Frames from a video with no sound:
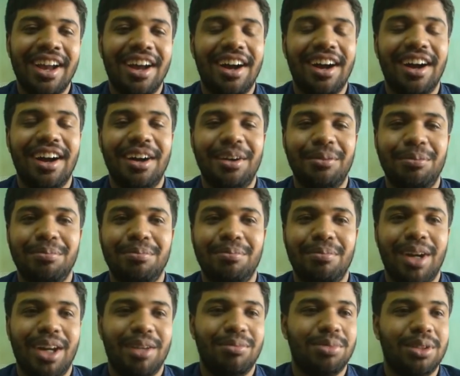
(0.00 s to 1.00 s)

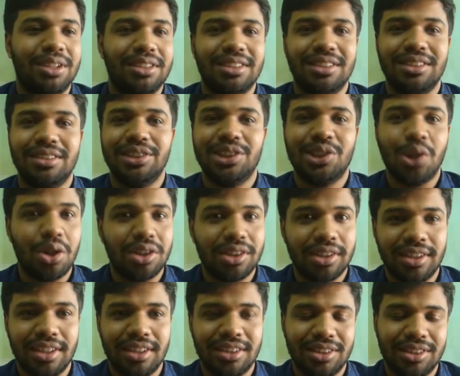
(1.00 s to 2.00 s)
my brother
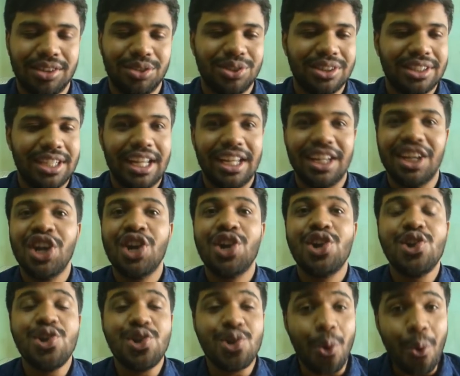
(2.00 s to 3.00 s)
retorted and he was like,
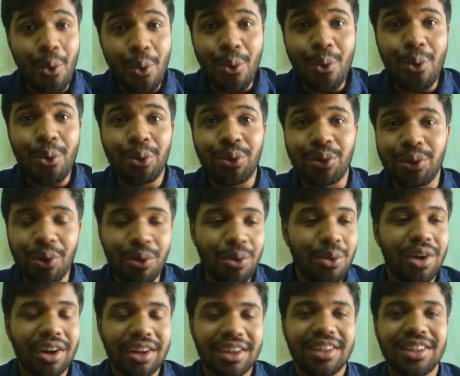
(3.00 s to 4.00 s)
no
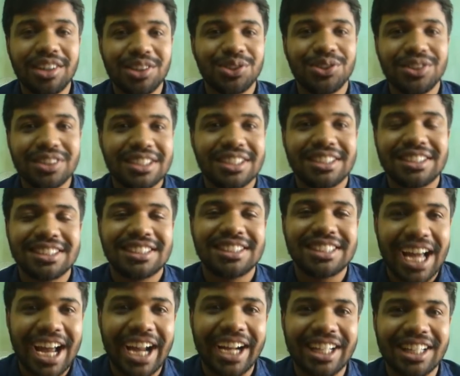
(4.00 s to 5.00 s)
uncle, you didn't
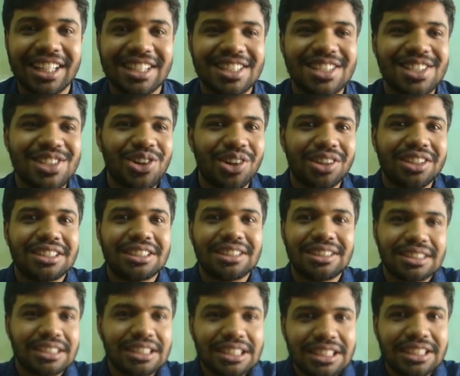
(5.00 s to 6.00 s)
understand, this is not a
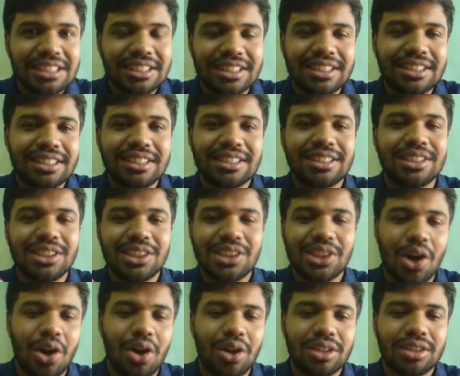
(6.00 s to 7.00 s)
disease, this is
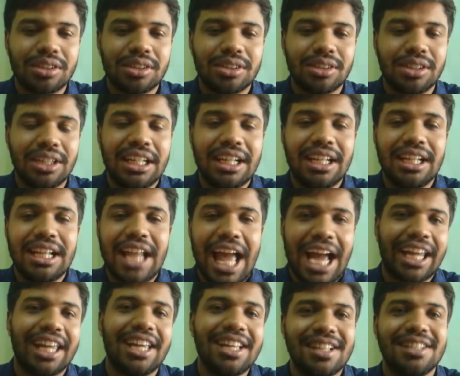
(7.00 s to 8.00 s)
not
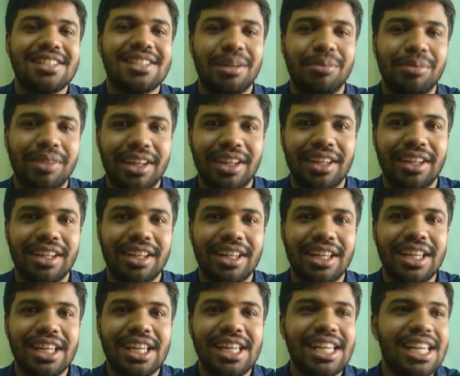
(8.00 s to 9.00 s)
lacking in something.
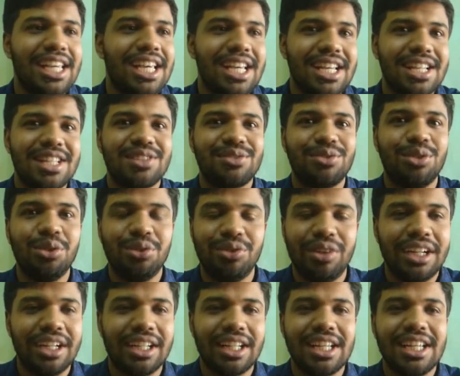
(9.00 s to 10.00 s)
He is
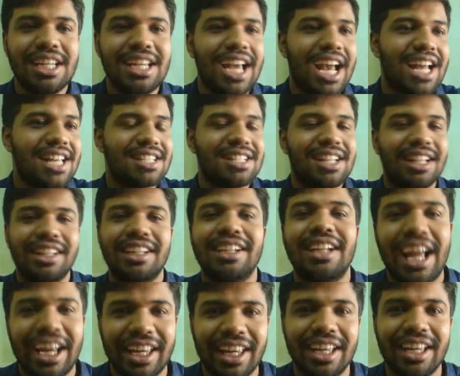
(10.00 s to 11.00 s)
fulfilled, he has nothing
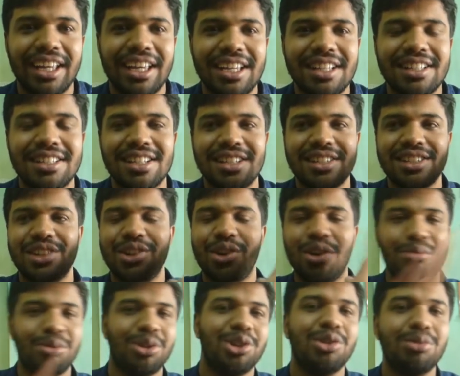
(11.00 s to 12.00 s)
lacking, he's just a
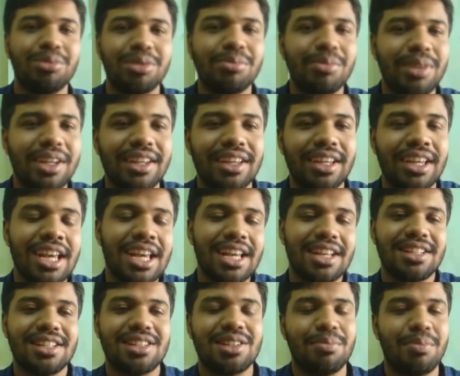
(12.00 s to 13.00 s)
normal human being,
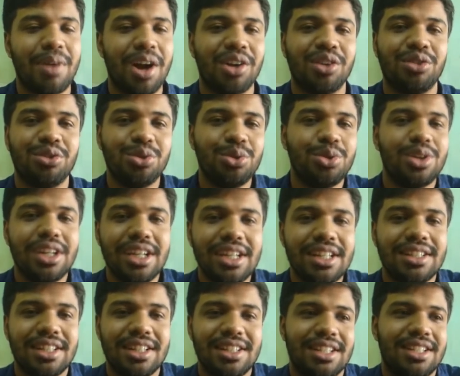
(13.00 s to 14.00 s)
just a part of who he
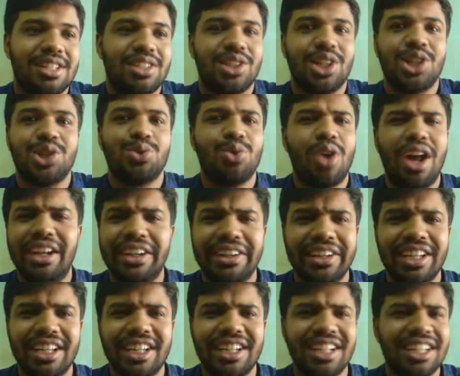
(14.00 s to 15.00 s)
is, his
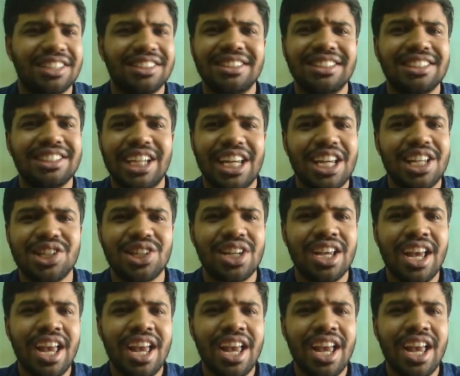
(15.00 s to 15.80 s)
sexuality. It doesn't change